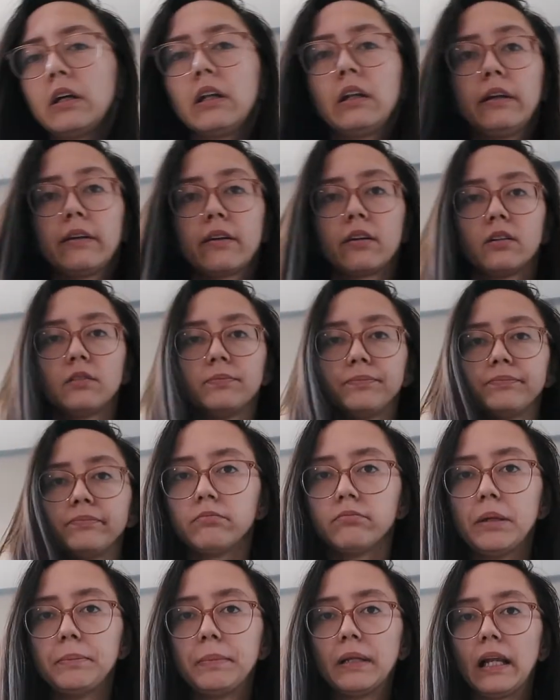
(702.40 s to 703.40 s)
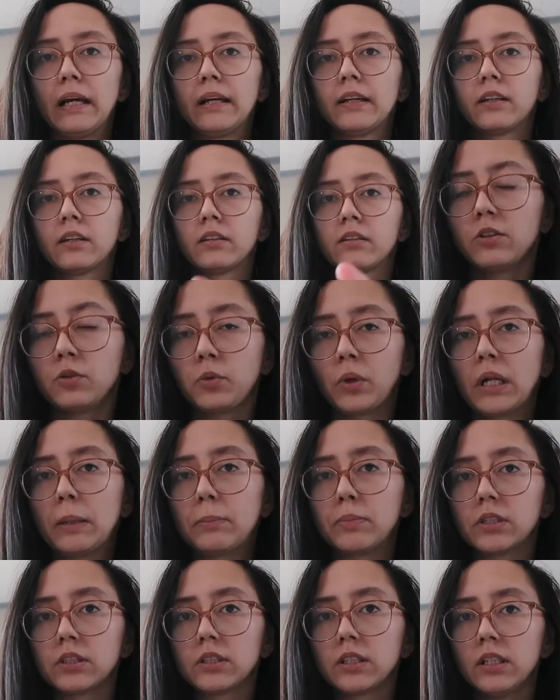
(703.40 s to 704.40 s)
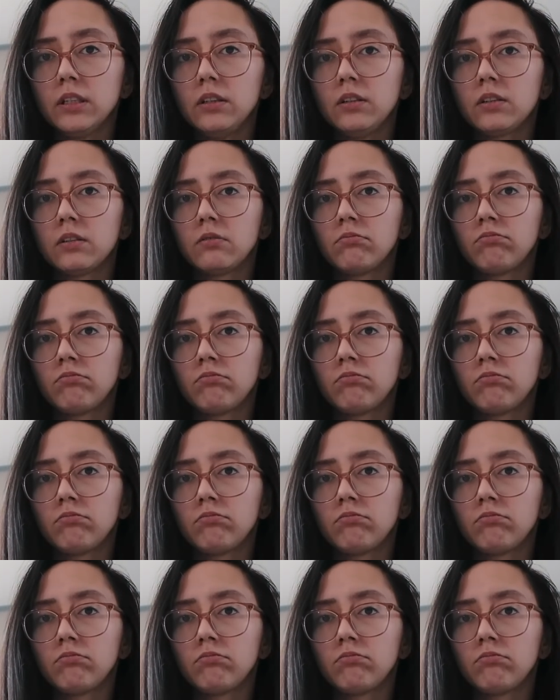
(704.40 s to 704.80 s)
a little, maybe like 20%.